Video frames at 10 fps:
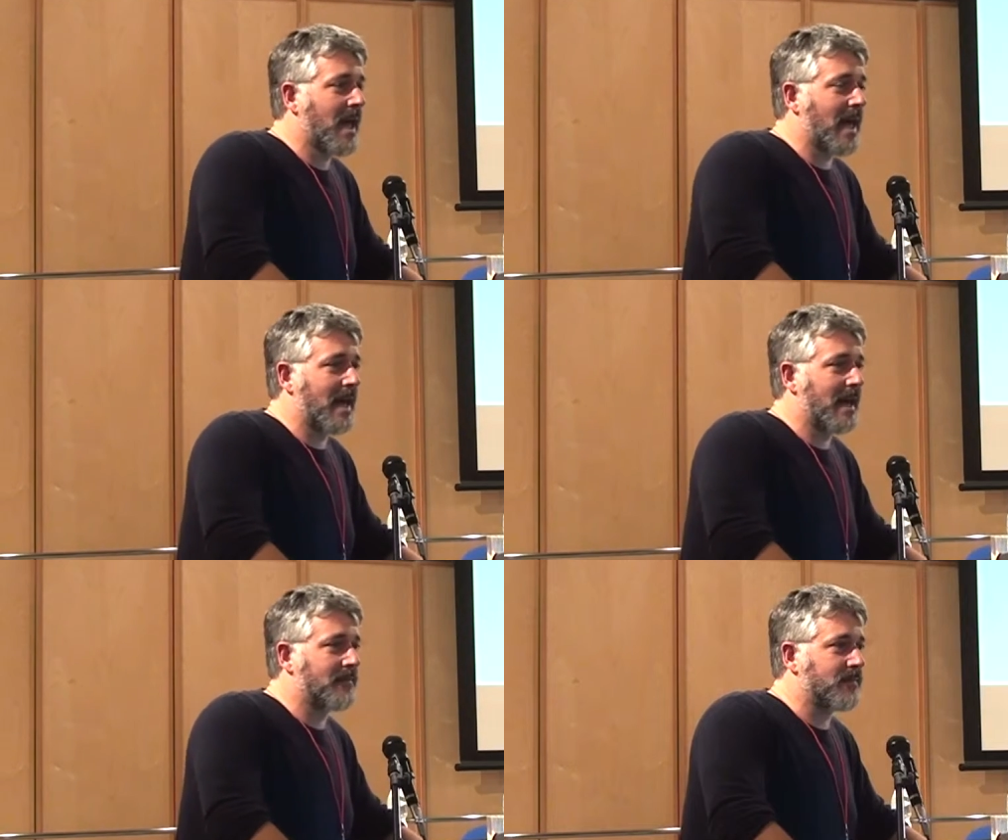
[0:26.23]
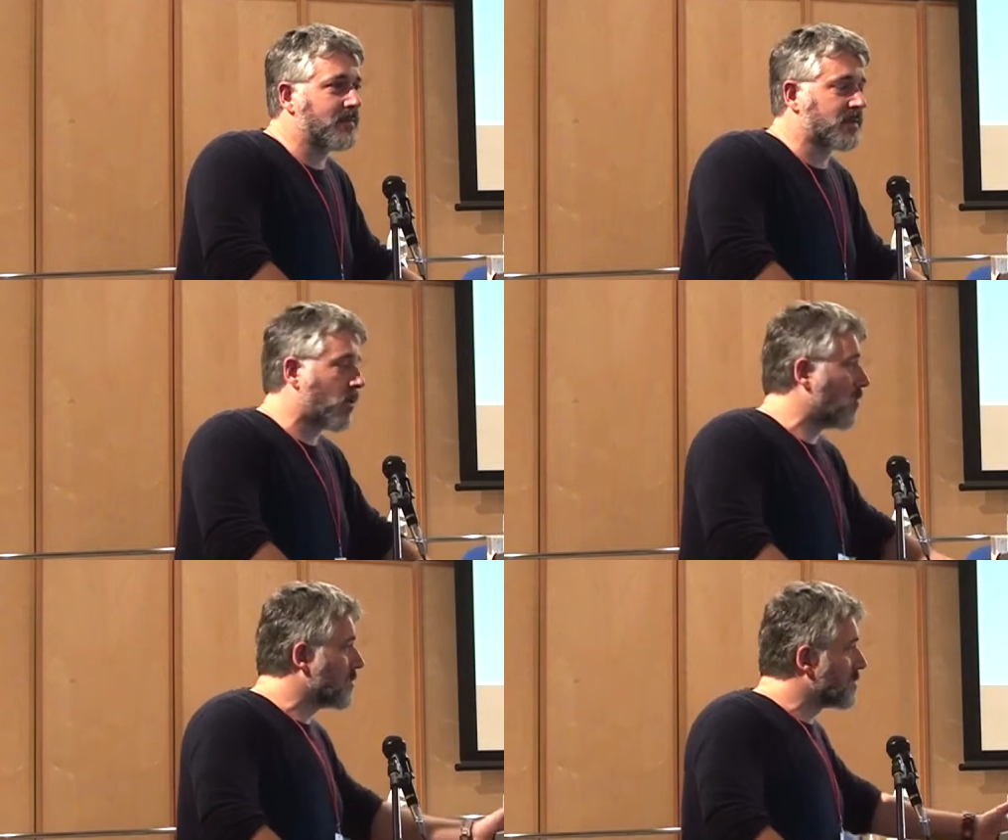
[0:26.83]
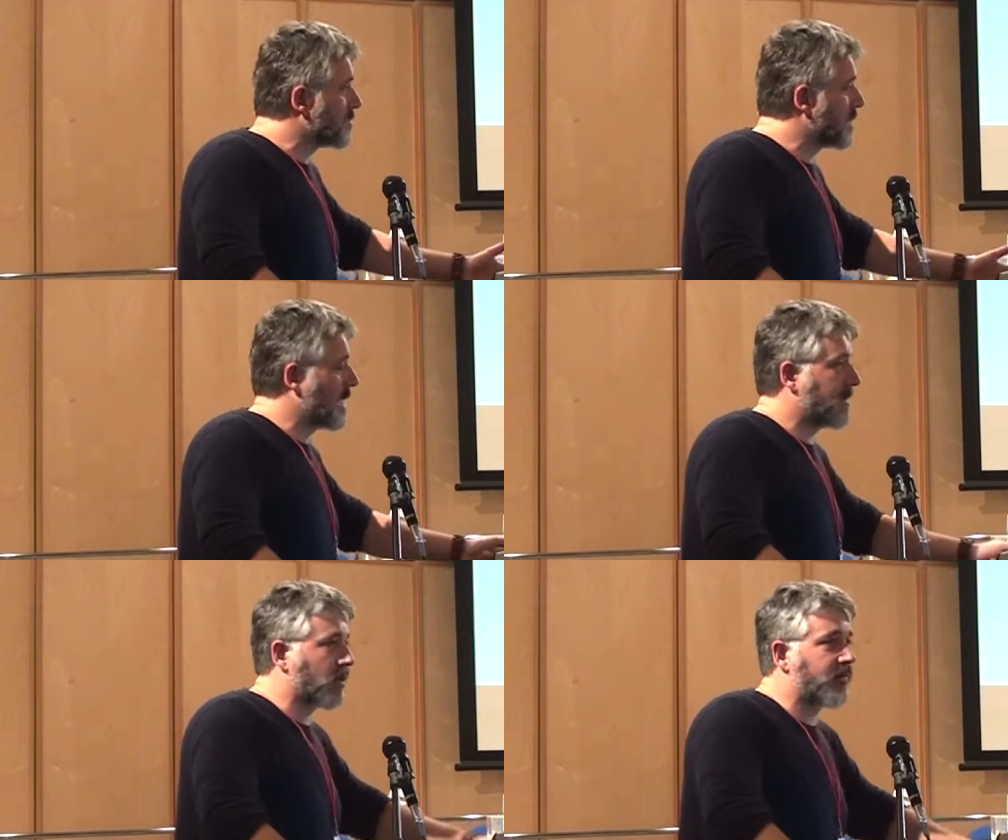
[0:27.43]
And so
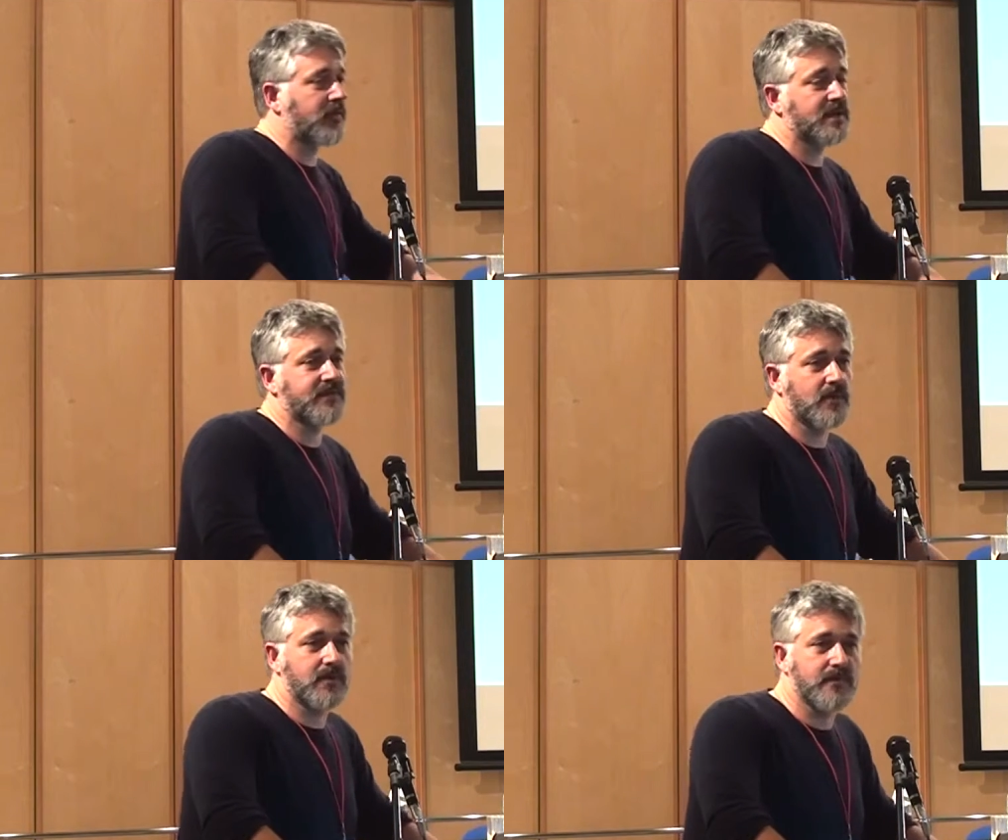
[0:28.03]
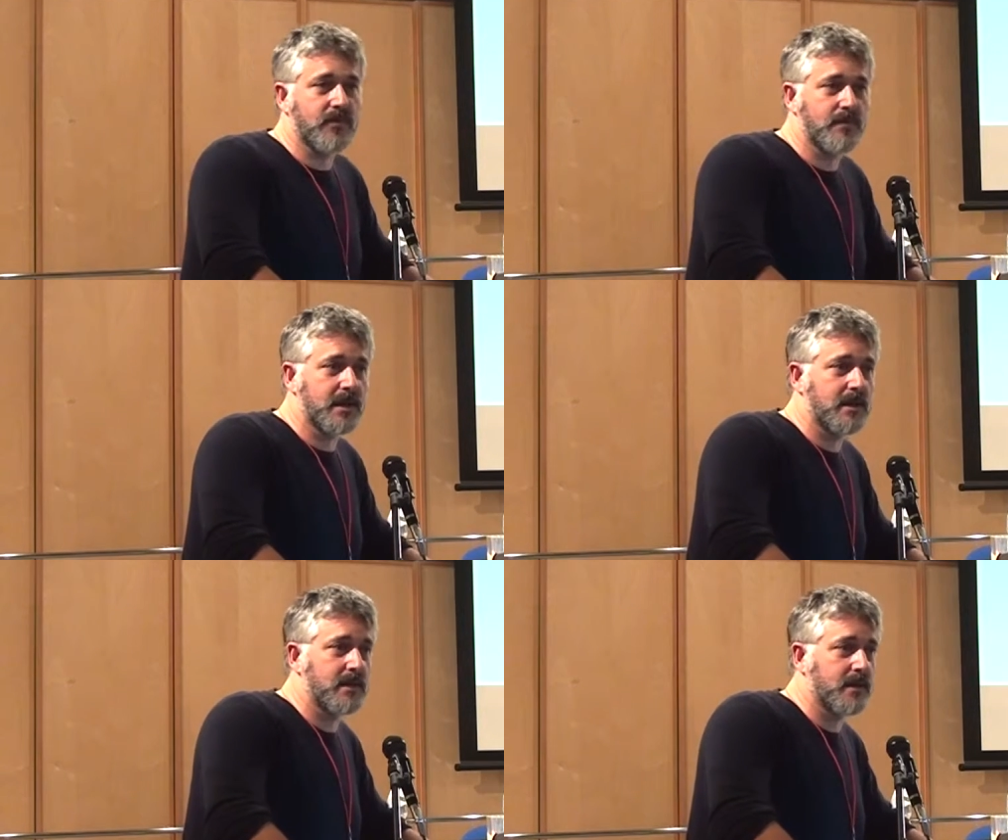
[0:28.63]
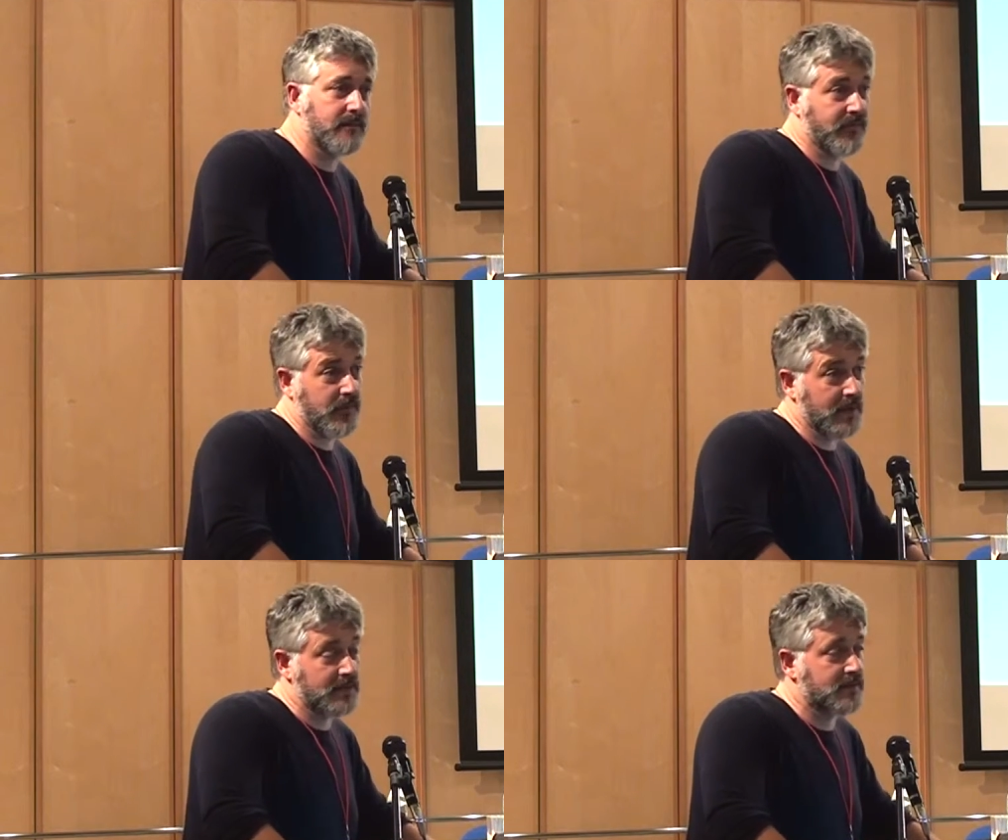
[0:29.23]
uh, the conference for, for me and
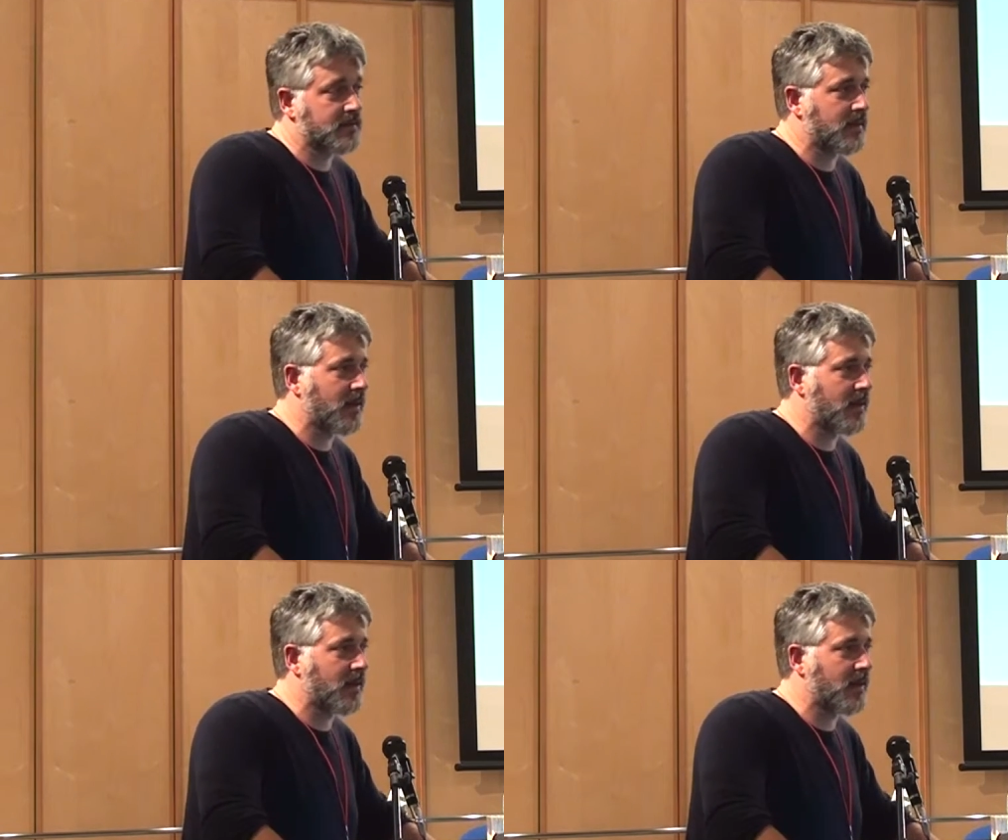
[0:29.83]
for us.